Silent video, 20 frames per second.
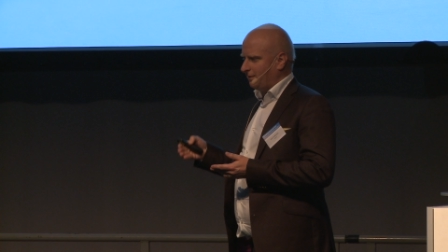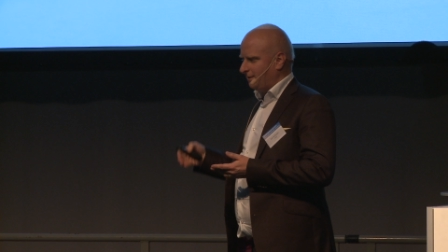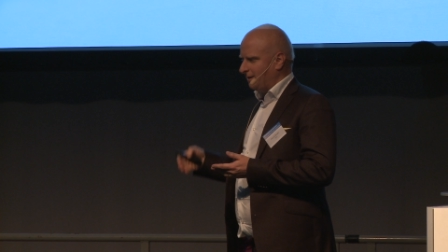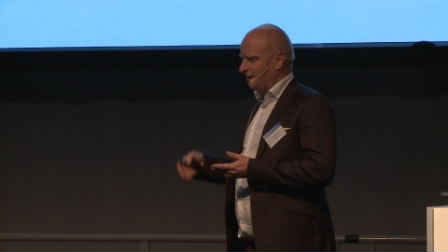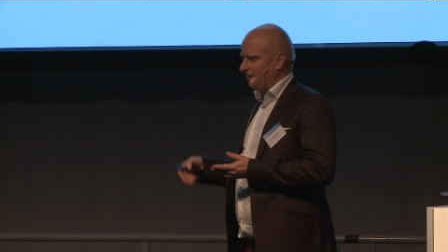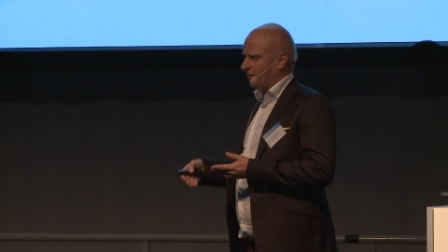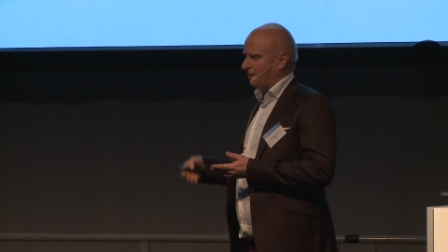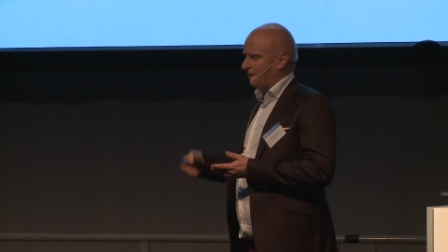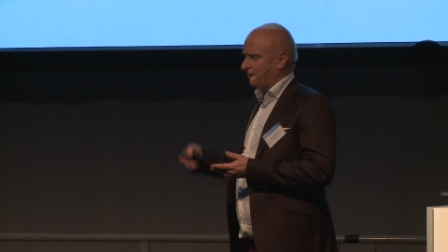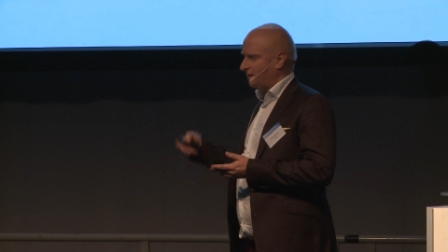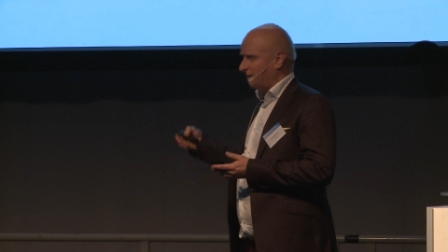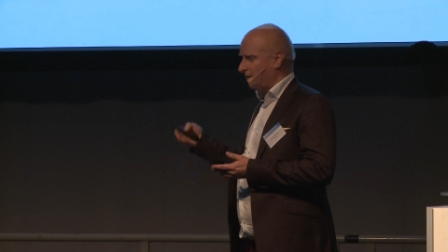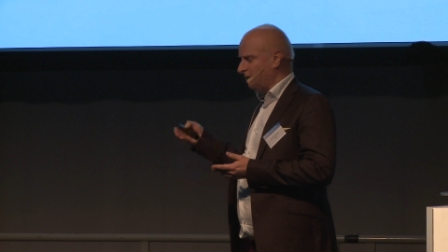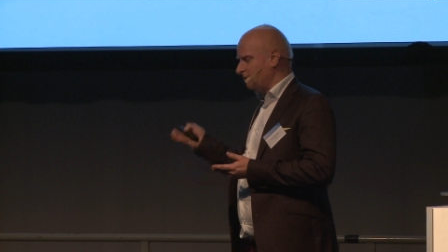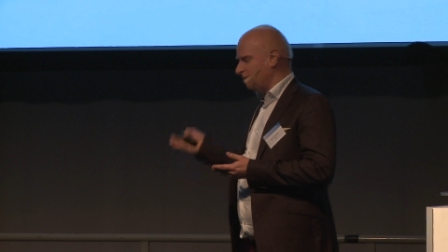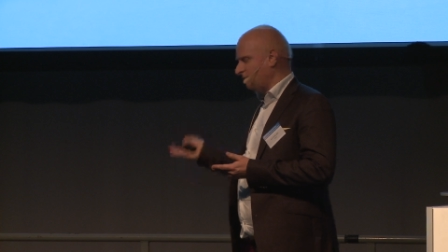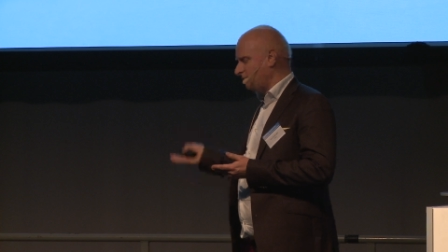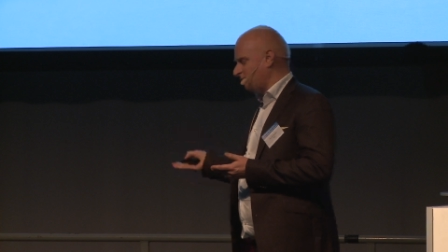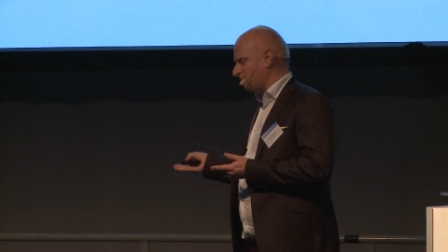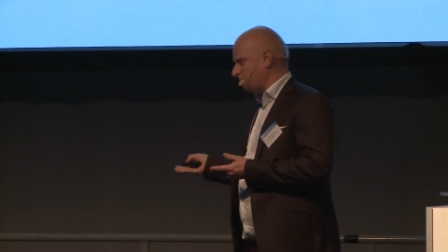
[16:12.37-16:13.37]
then you can
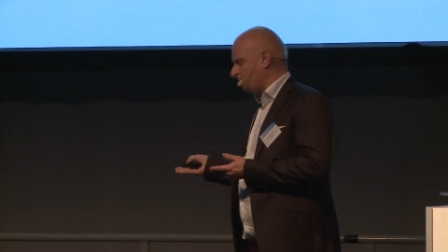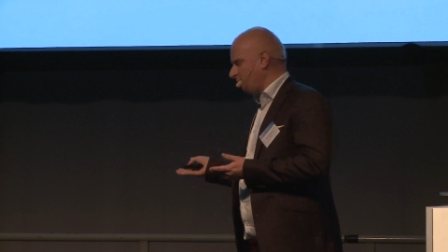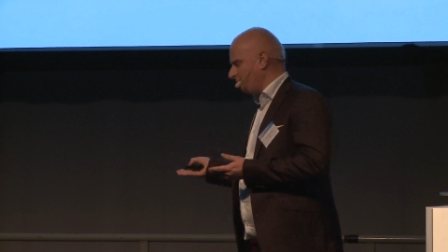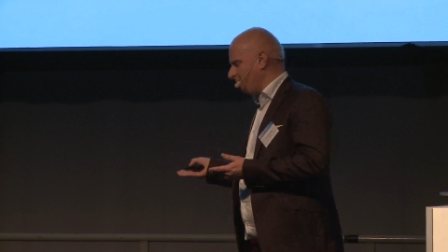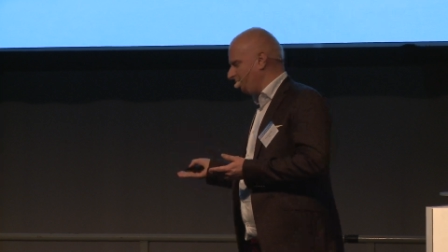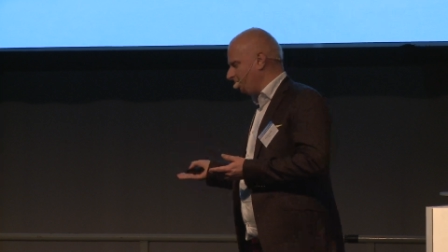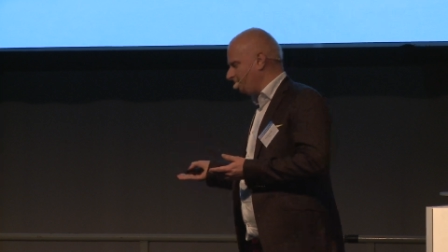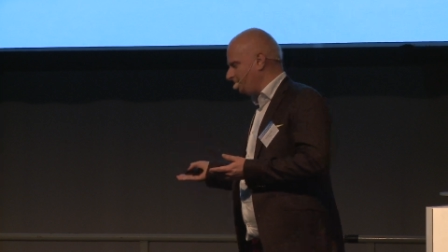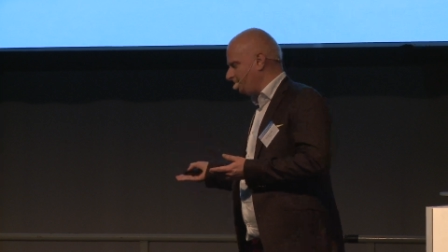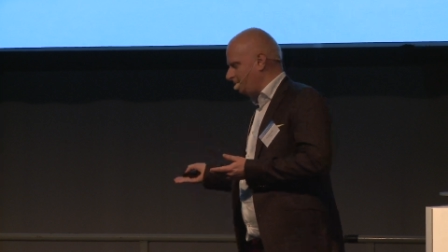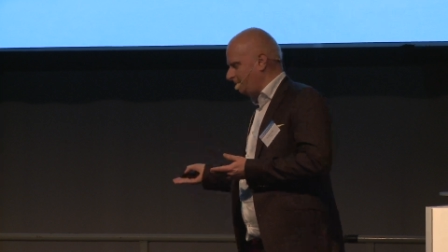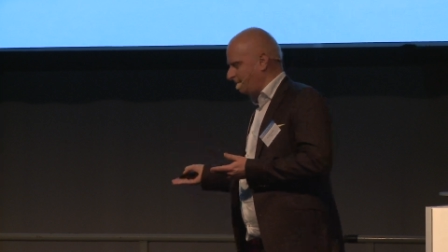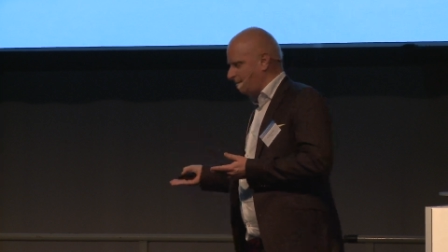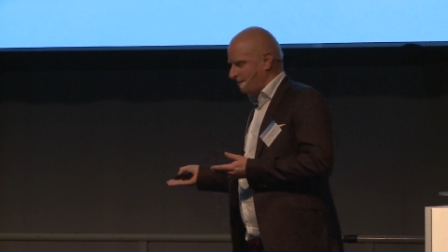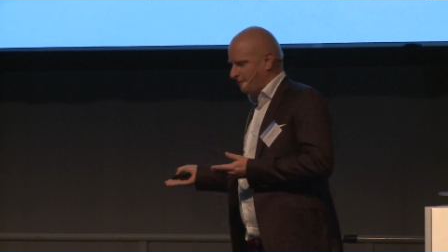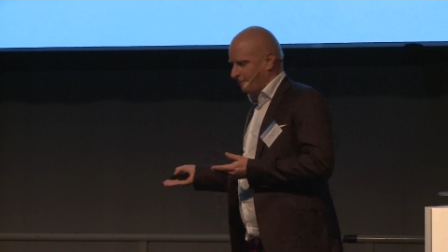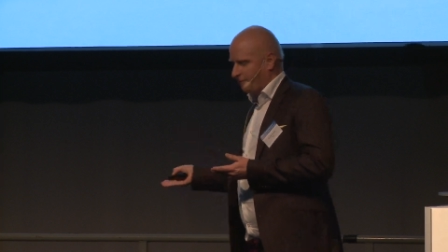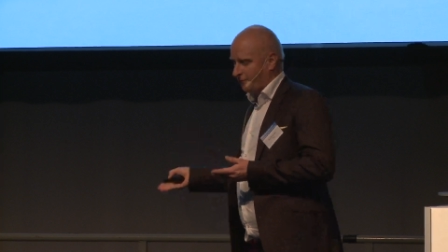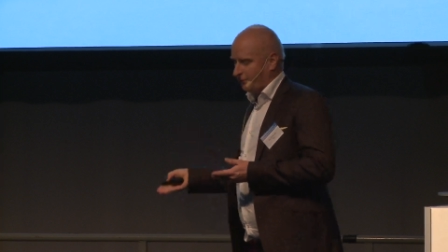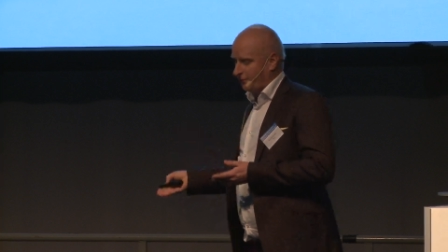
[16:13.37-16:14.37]
close your sawmill
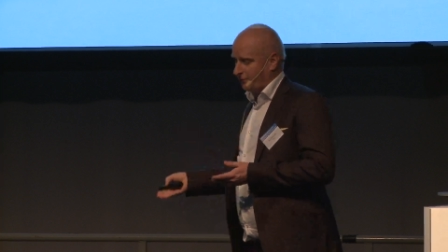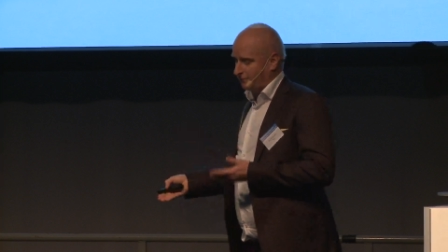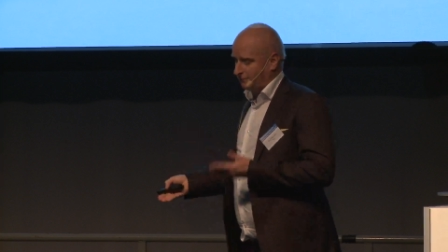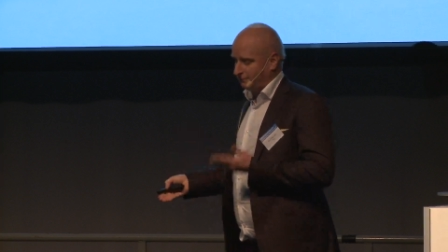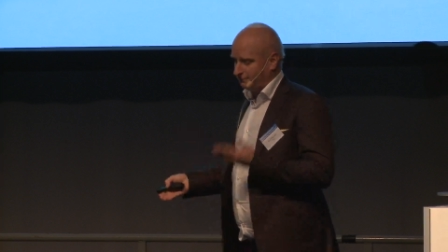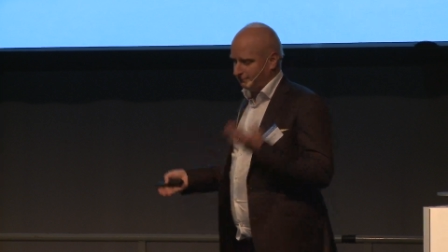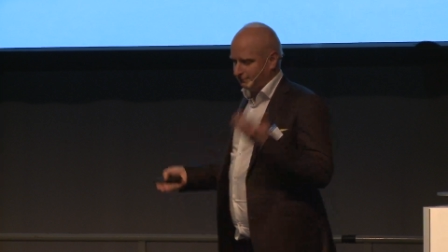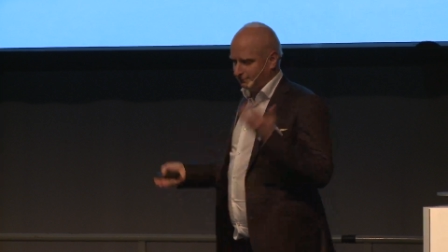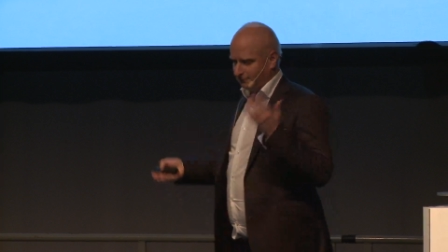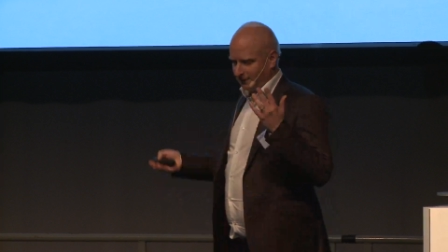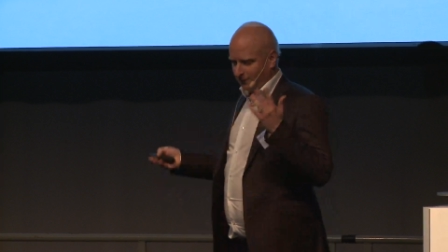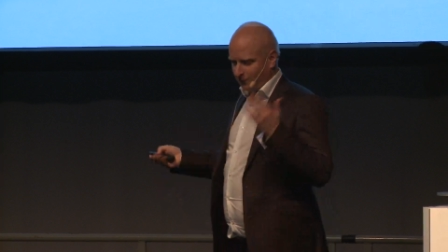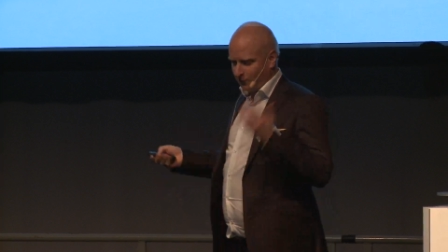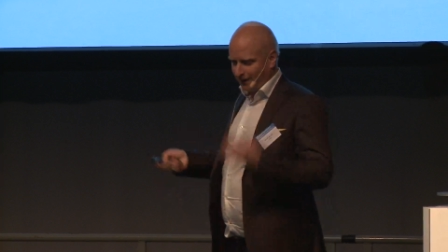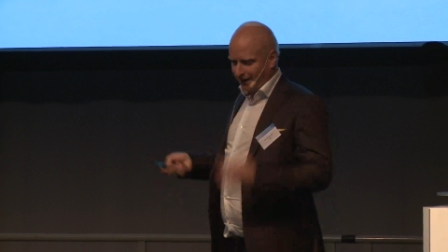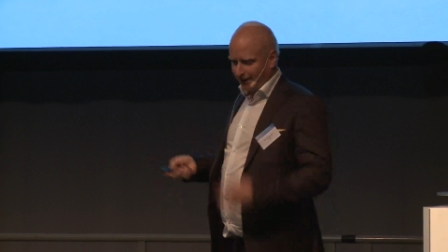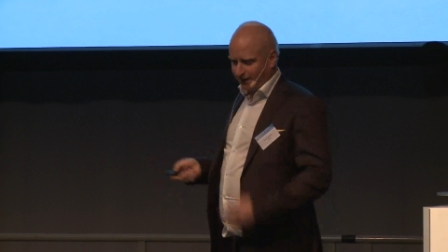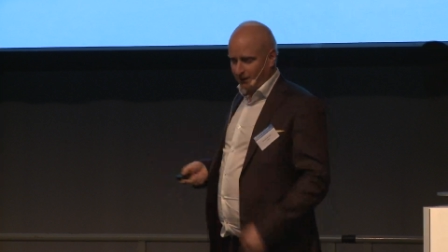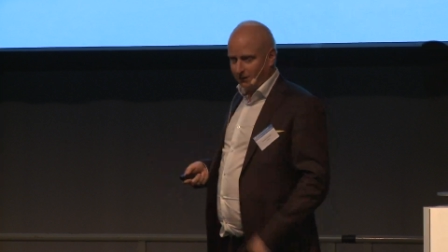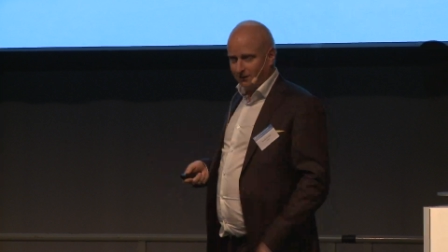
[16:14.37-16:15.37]
for
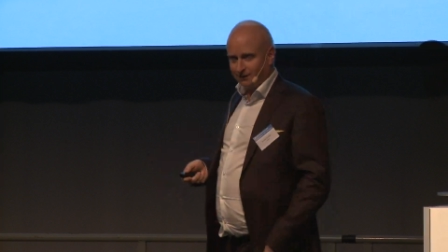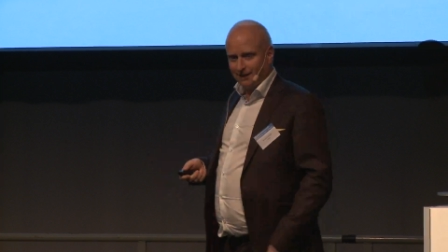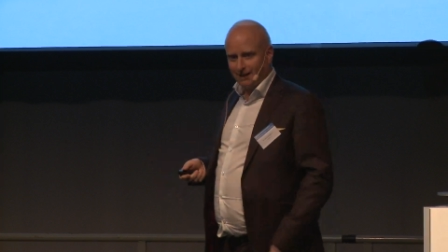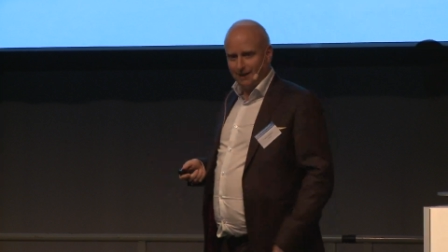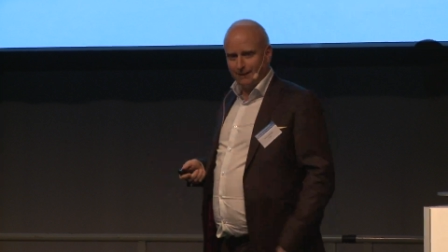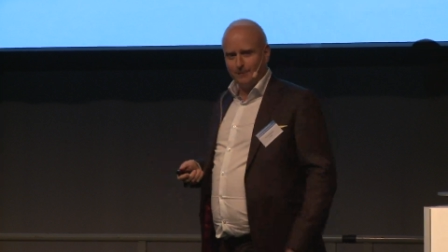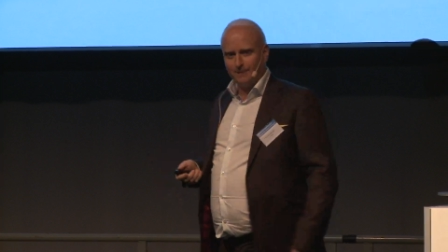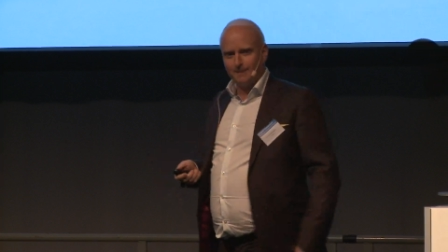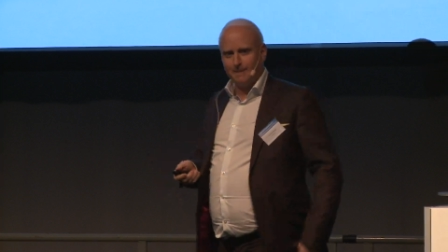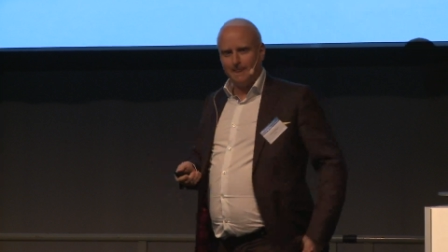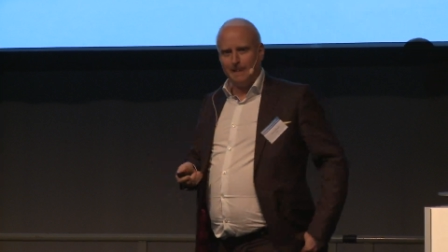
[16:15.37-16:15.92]
quite a long time.